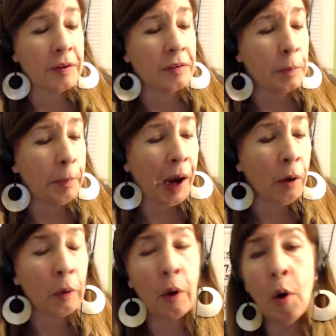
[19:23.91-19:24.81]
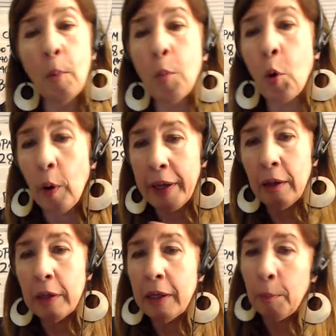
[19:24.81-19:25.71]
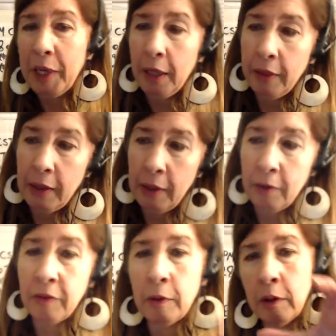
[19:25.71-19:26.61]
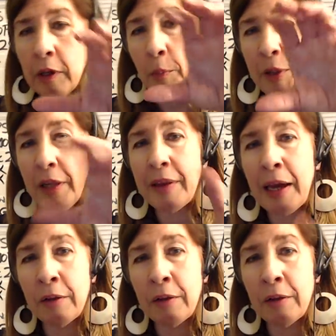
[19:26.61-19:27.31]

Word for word: It's about pouring a little bit of this and a little bit of that.